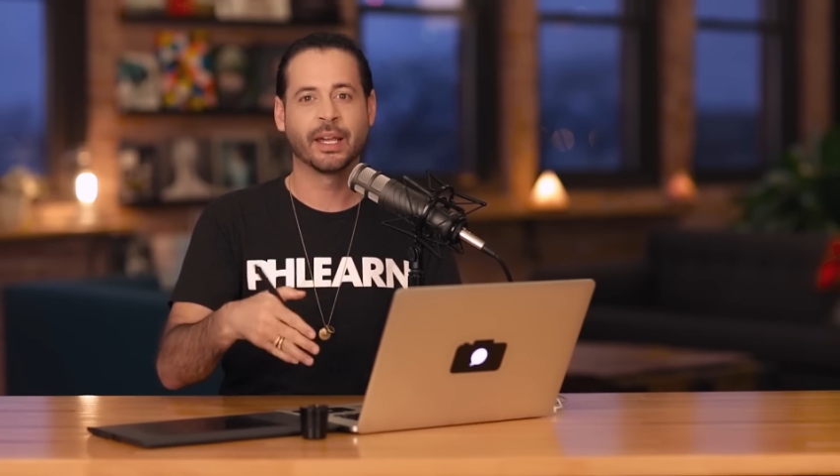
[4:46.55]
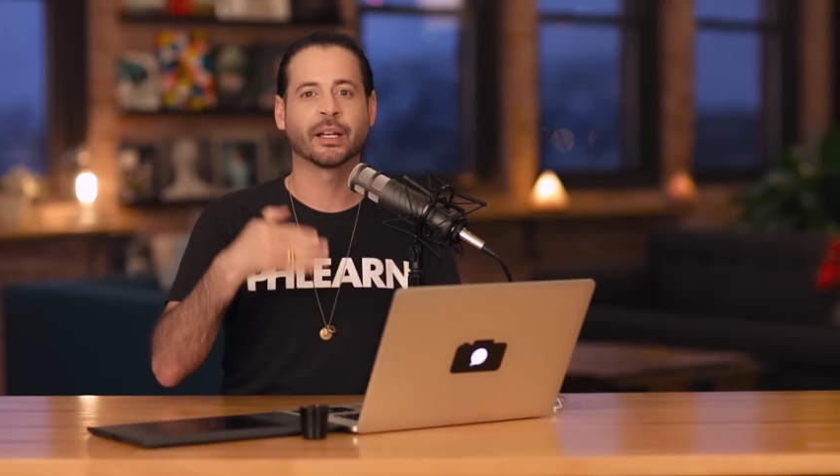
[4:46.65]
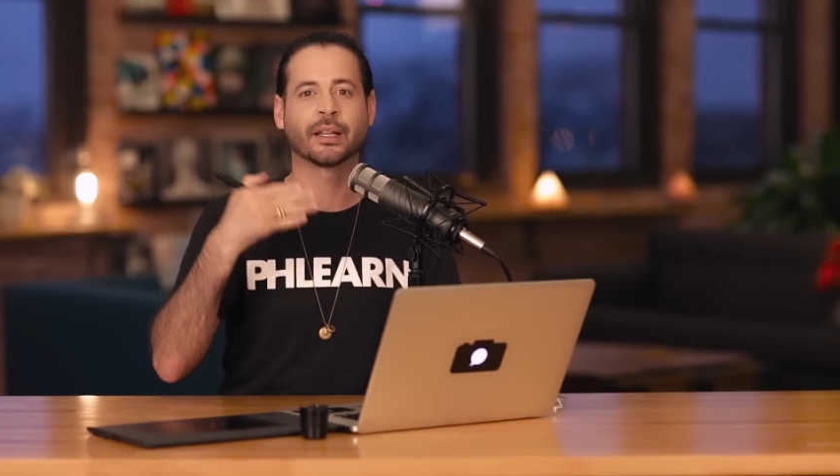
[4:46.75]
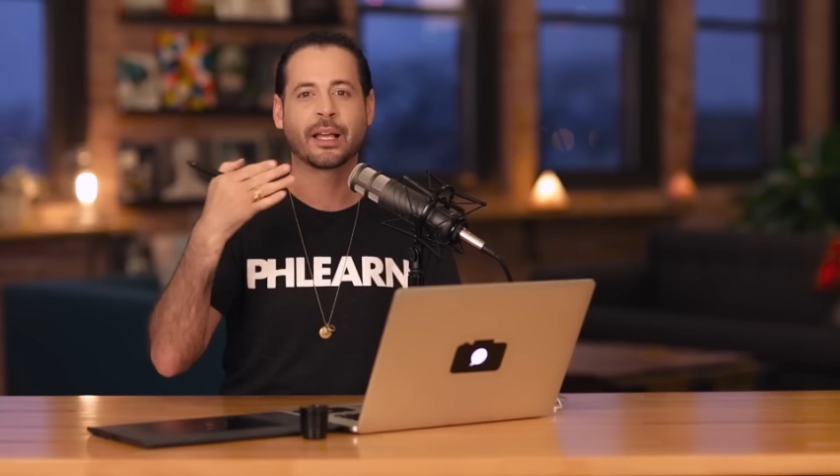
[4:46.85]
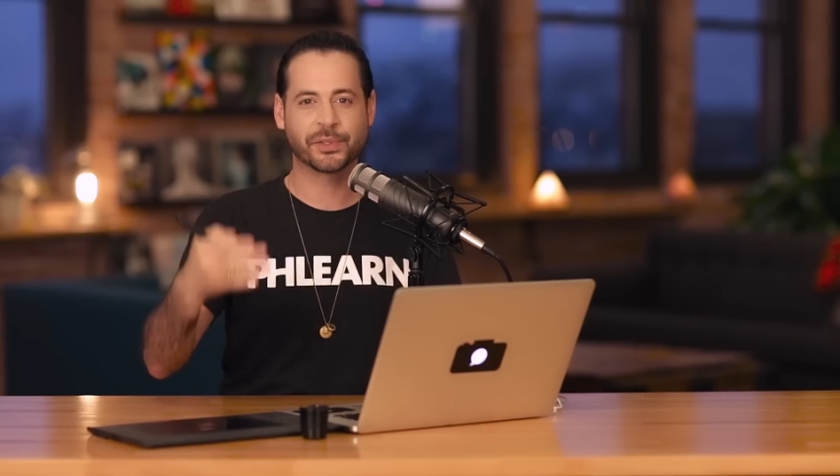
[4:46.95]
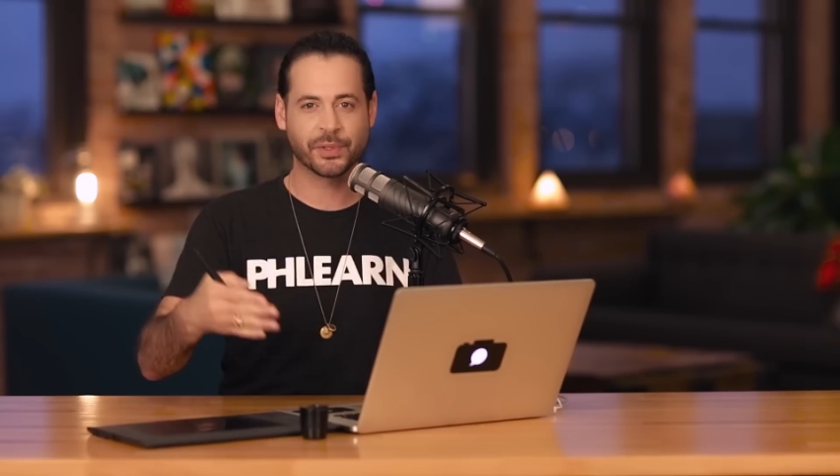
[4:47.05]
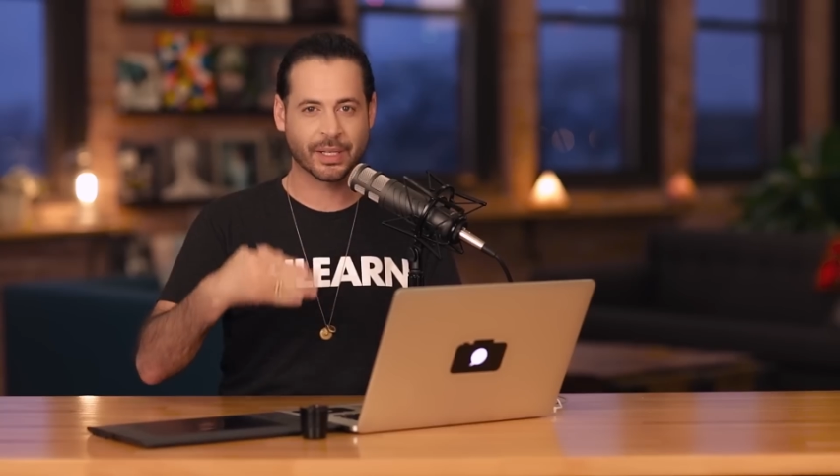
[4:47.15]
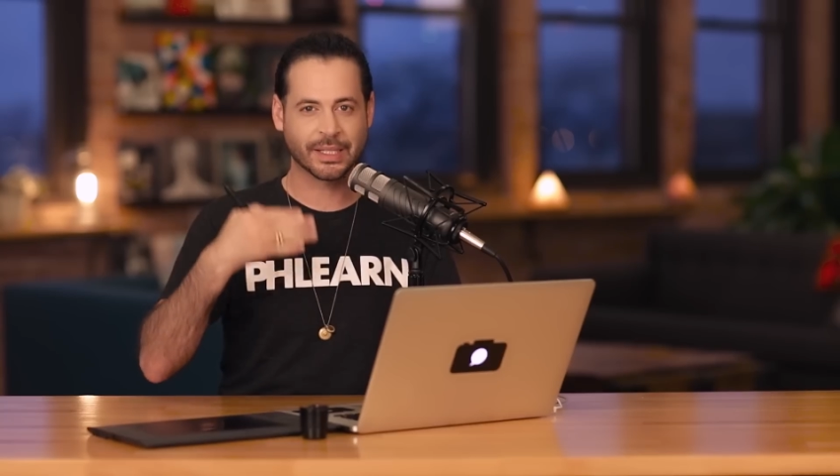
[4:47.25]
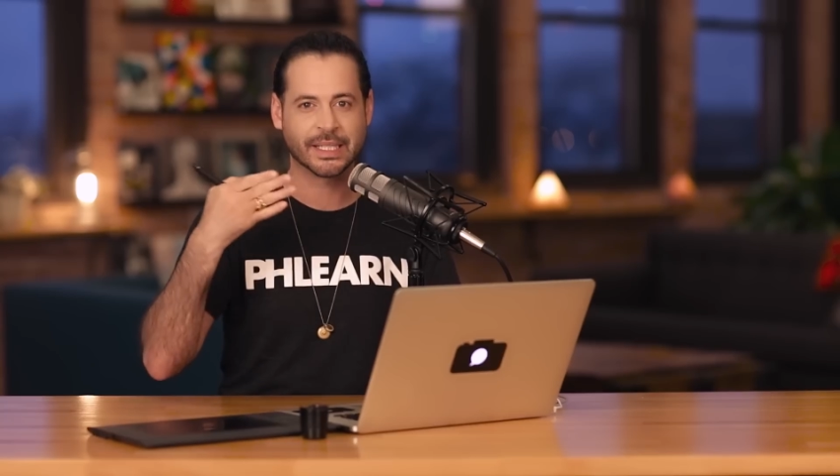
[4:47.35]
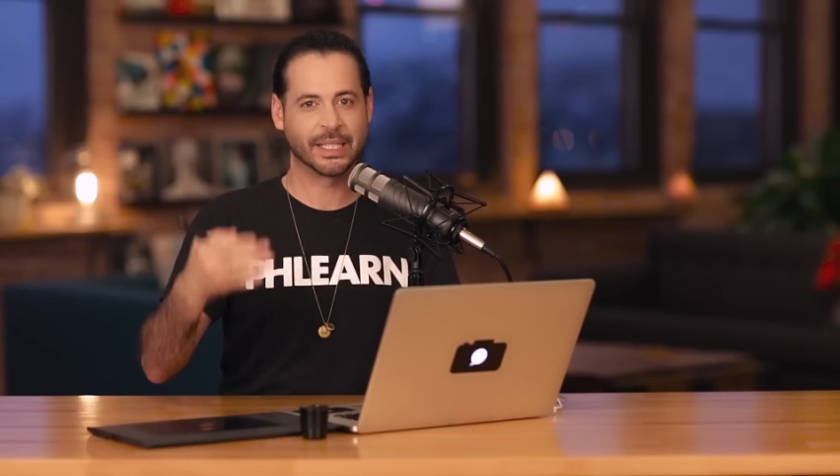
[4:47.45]
It allows you to
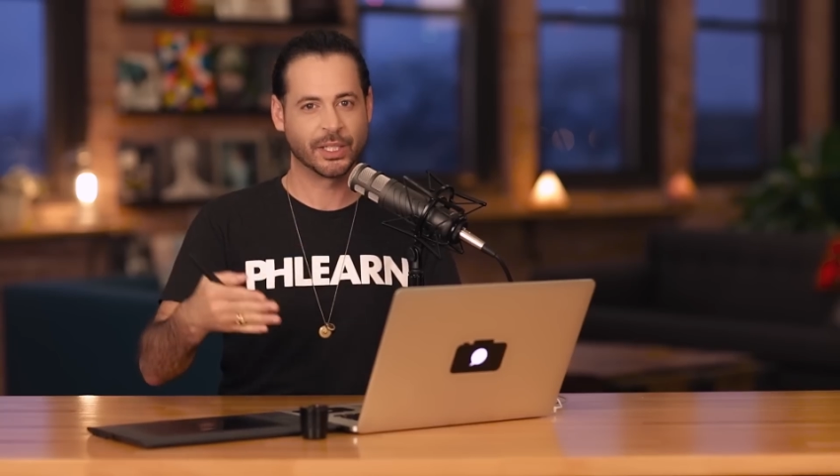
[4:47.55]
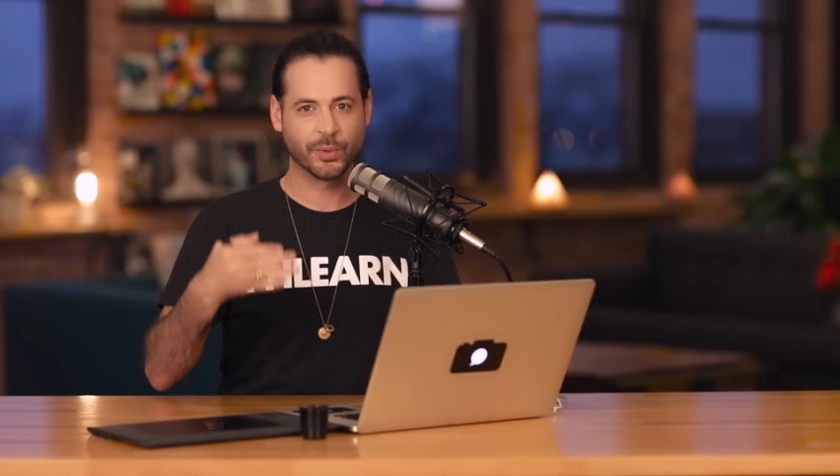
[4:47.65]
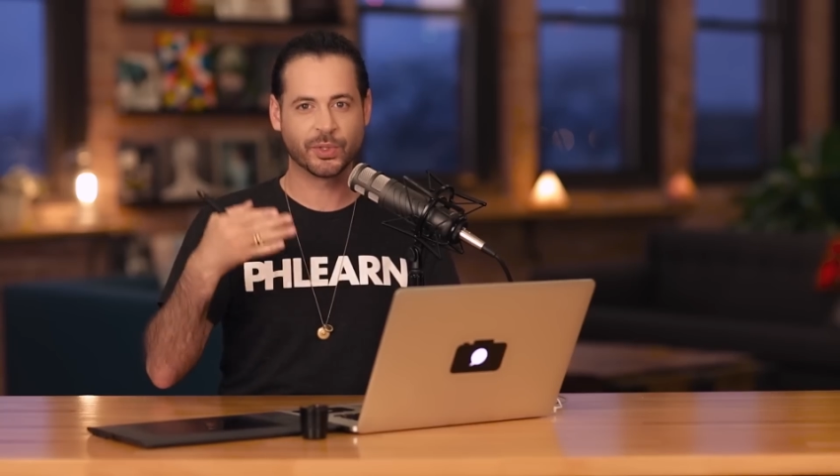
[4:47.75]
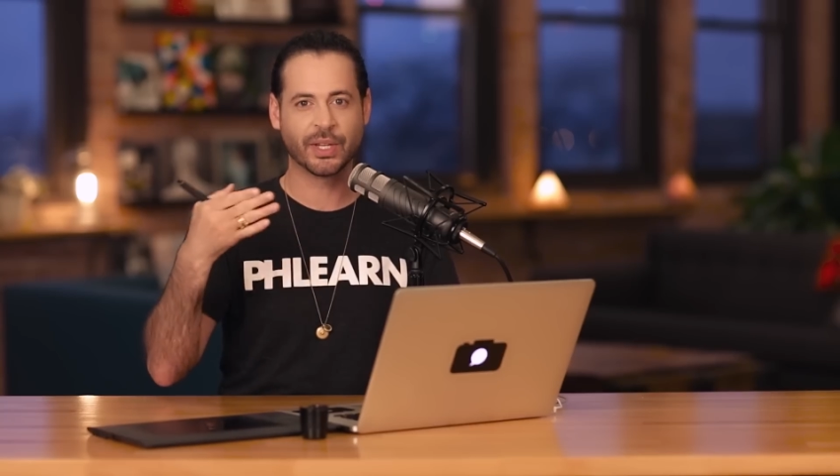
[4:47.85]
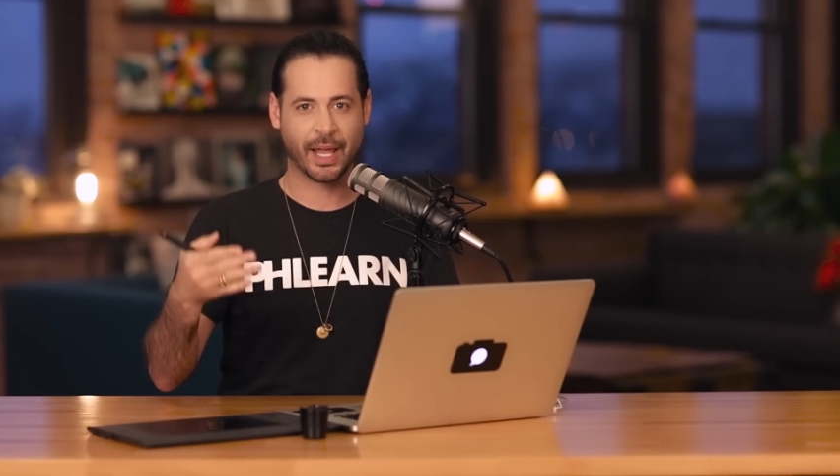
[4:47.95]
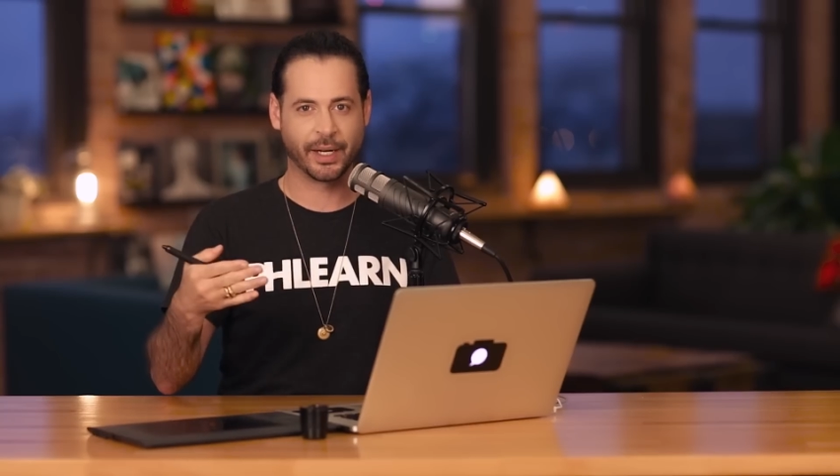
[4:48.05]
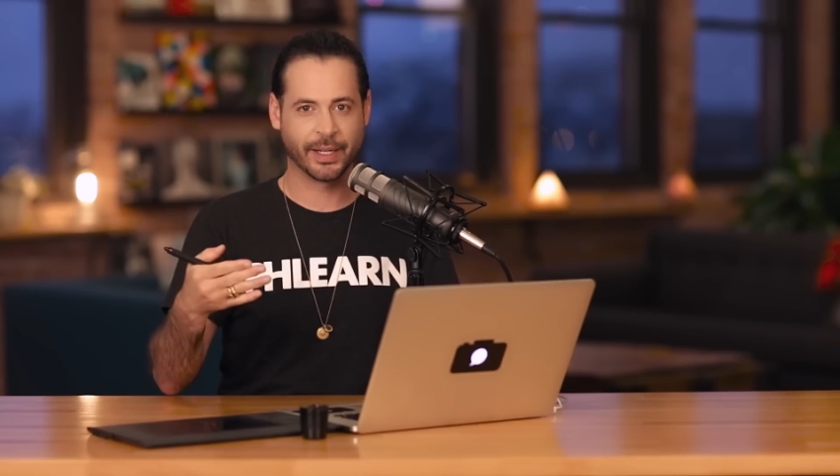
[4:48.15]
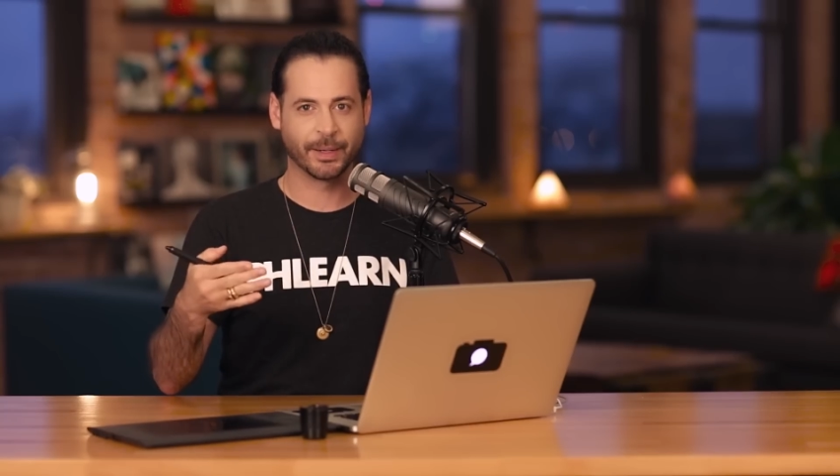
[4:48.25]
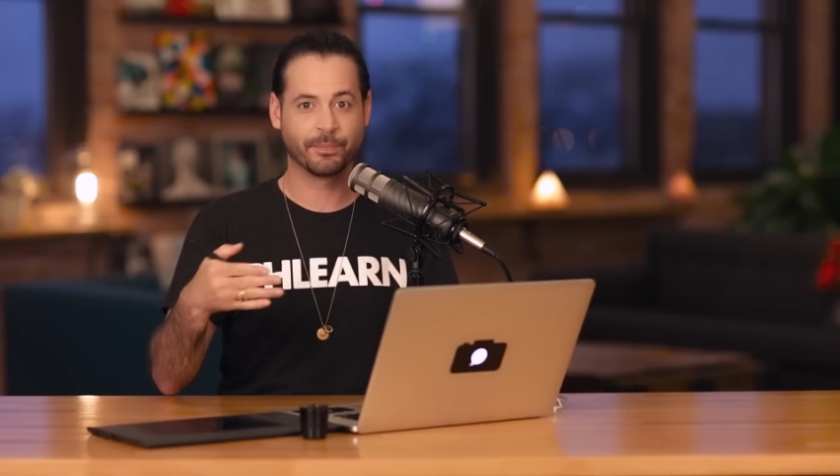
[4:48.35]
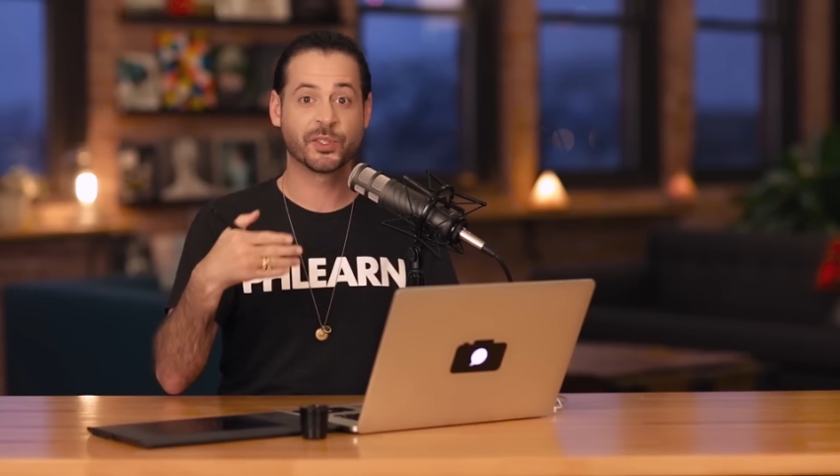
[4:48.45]
continue to edit it.